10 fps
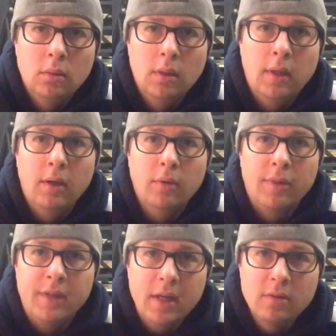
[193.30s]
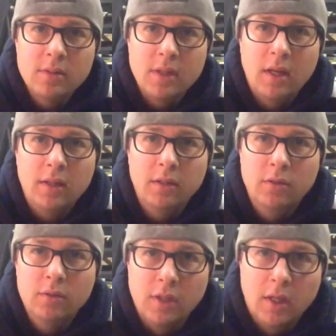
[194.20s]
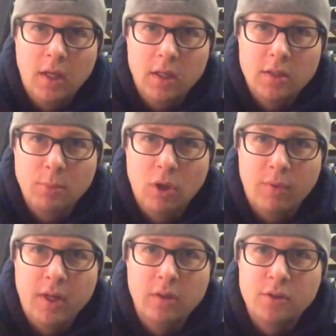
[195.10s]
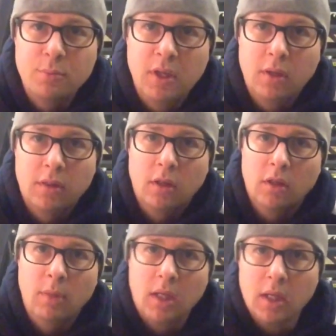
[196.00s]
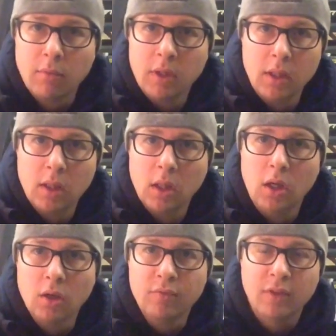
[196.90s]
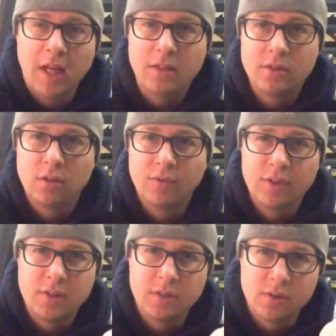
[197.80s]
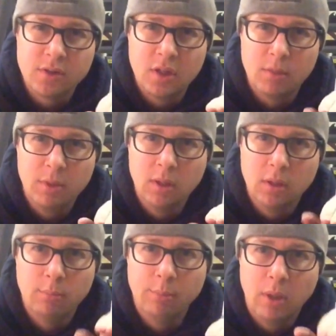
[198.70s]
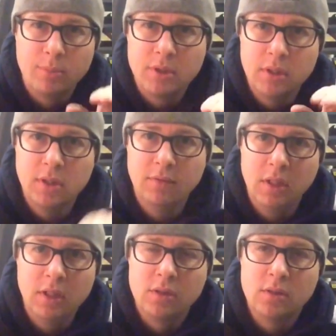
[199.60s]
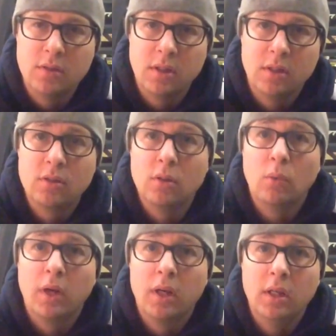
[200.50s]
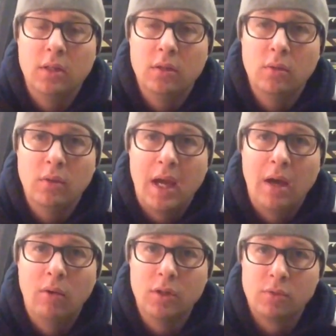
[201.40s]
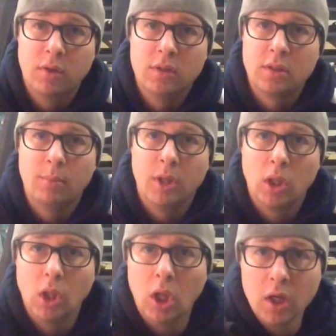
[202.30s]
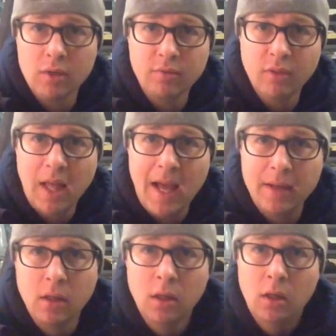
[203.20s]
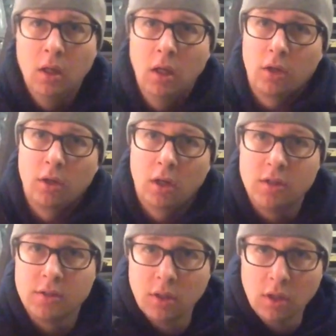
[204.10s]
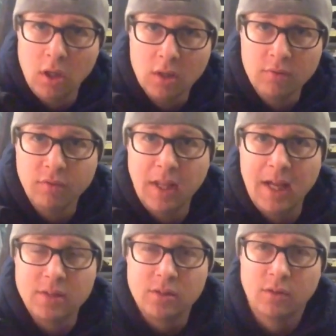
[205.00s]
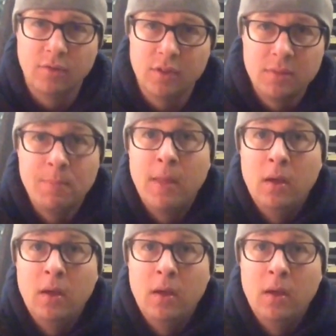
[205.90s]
Now, the downside to using a small round spinning thing to make a really long flat surface is there's going to be little bumps and deviations in it. So what I need to do now is run something long and flat across the long and flat surface.